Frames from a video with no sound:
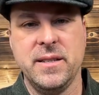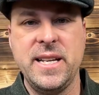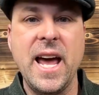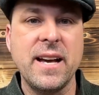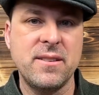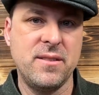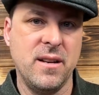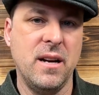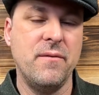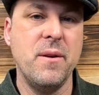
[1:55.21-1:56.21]
text
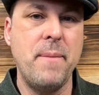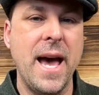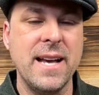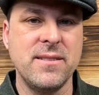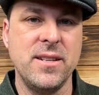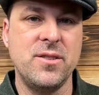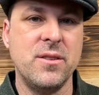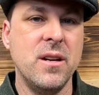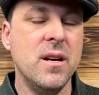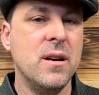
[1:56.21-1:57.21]
of the passage
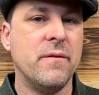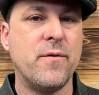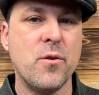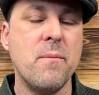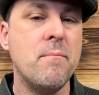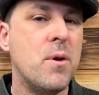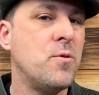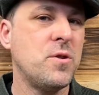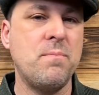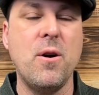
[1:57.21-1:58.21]
for the
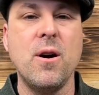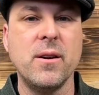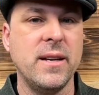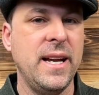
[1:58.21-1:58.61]
most part,